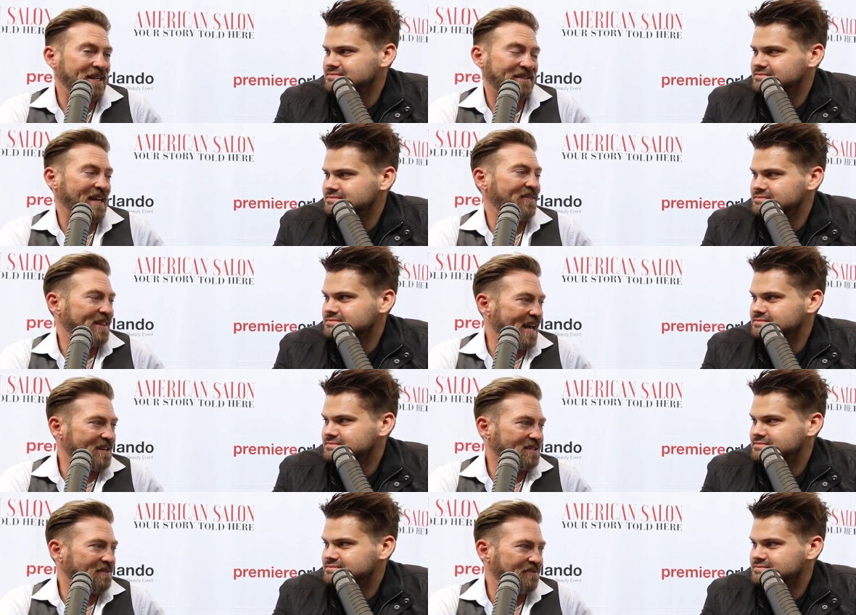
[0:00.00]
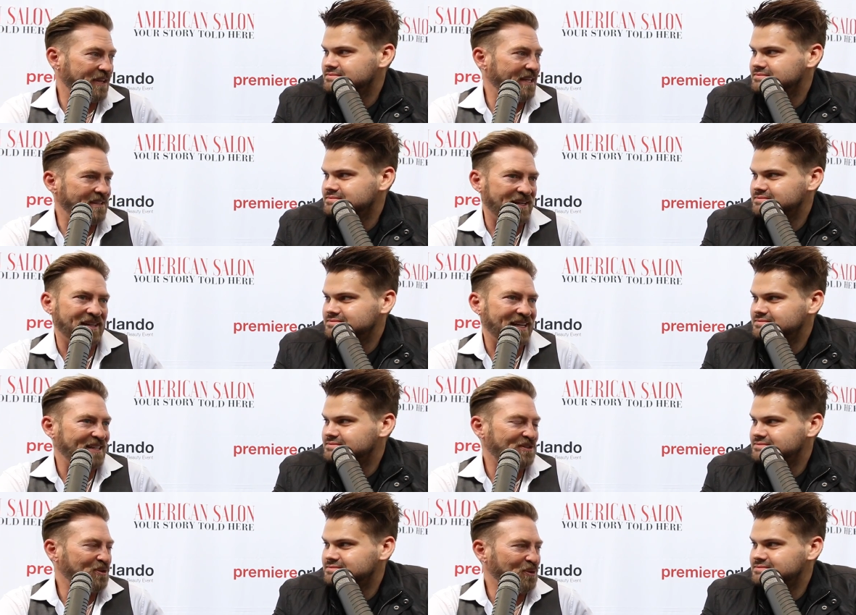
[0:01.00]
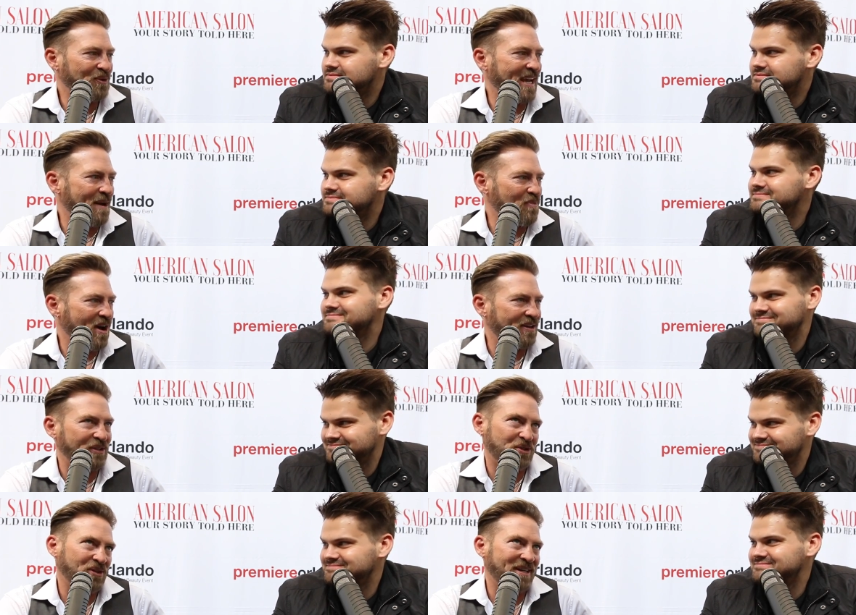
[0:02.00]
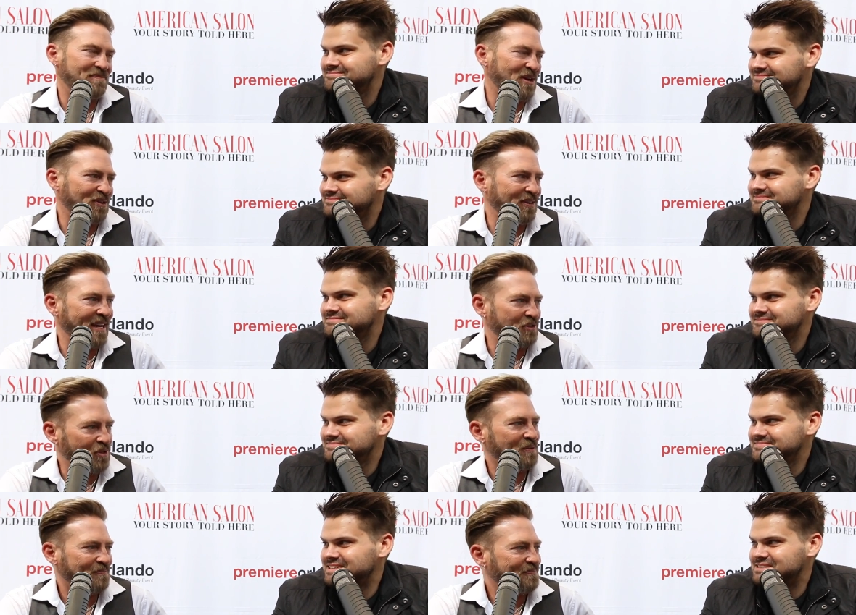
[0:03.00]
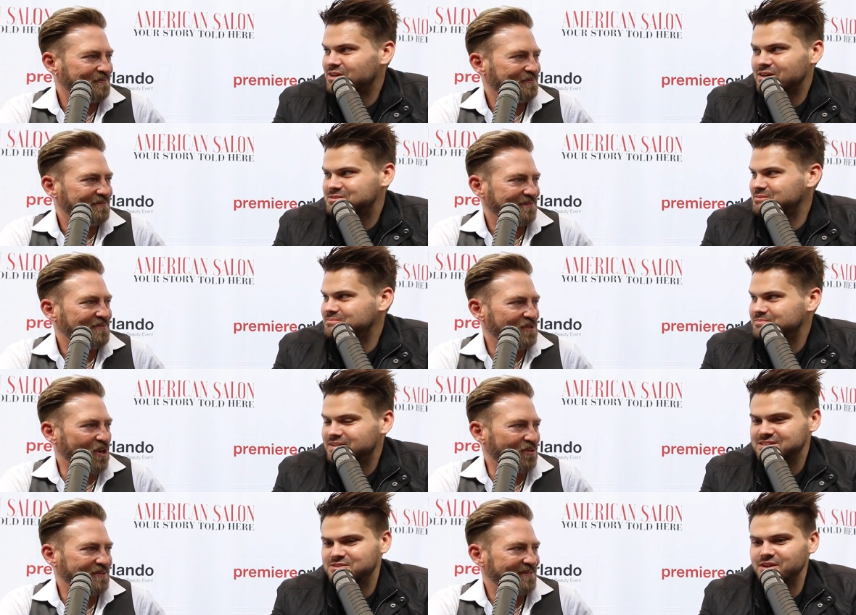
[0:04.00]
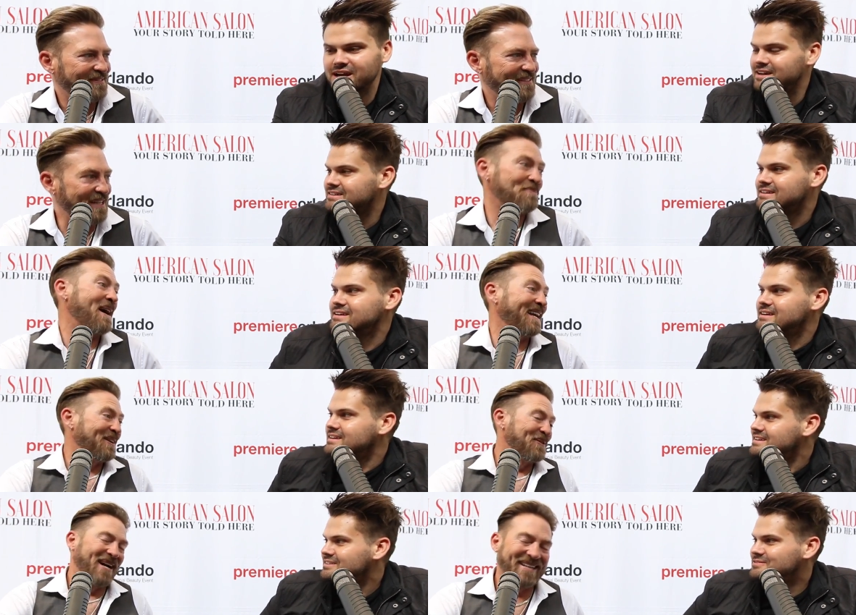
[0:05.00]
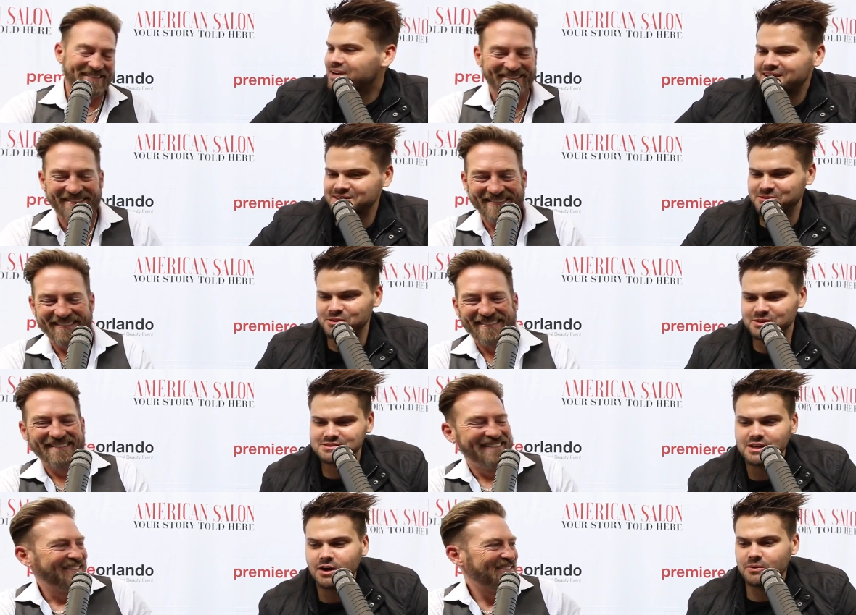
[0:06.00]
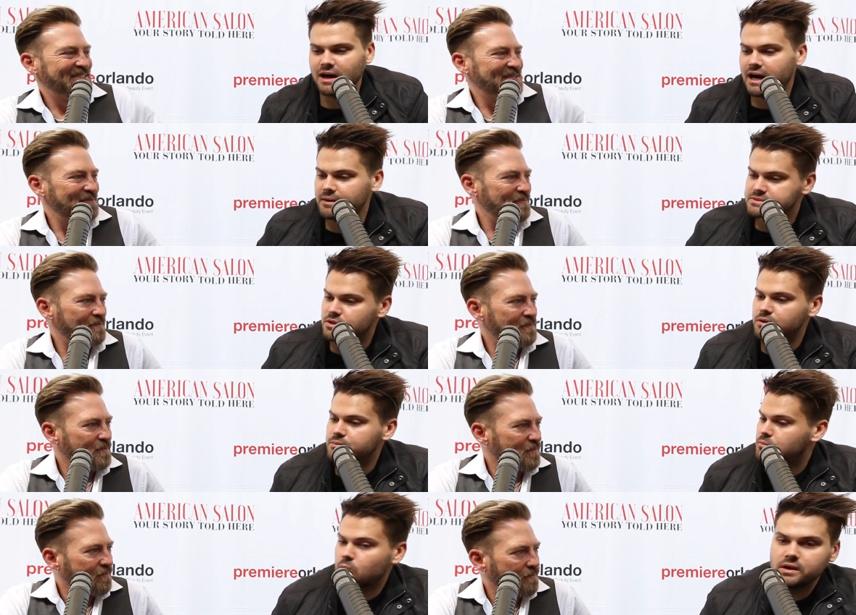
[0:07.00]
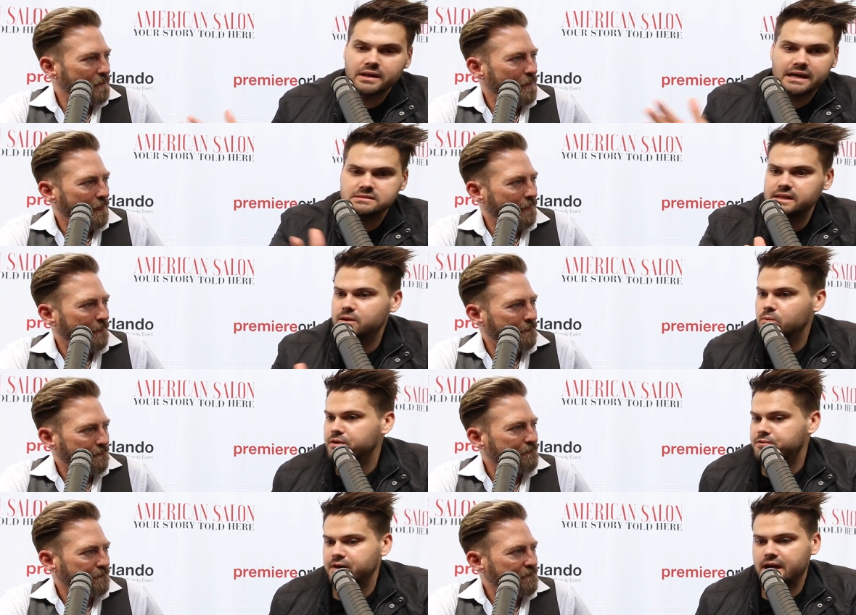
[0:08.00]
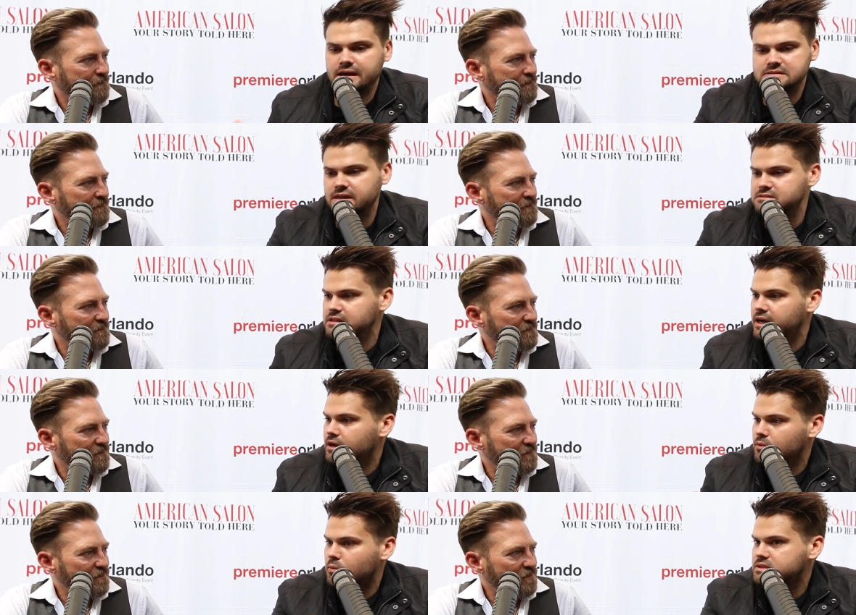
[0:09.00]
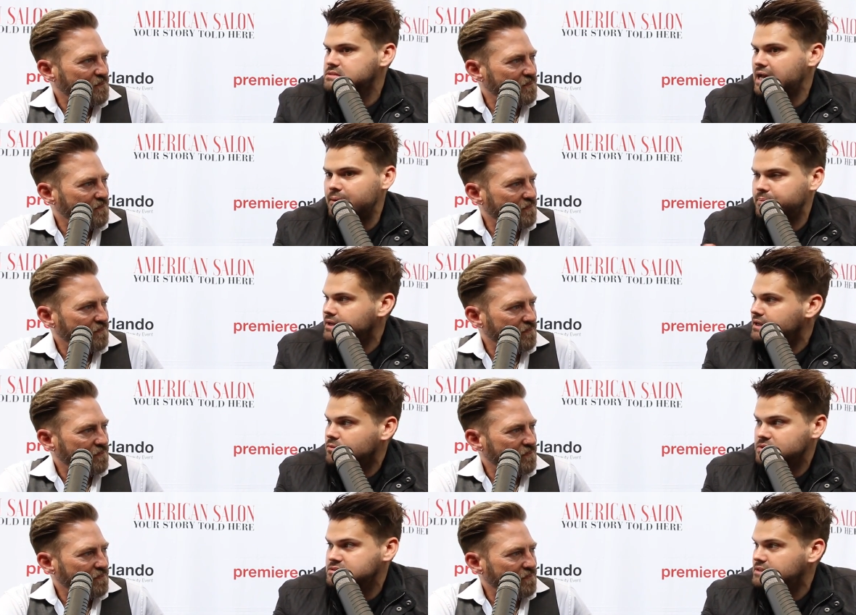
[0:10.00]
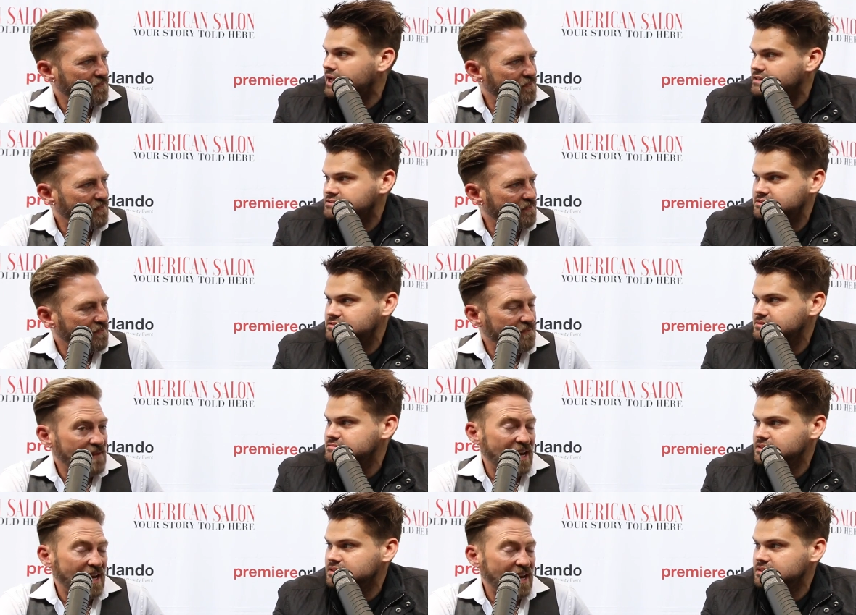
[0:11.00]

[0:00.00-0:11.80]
Speaker 1: at 7,000 feet in a nice, cool campground enjoying Mother Nature. That's awesome. So that's great. That's my getaway.
Speaker 2: Very cool. So, um, so one last thing with uh, sexy hair. What's happening? What's next?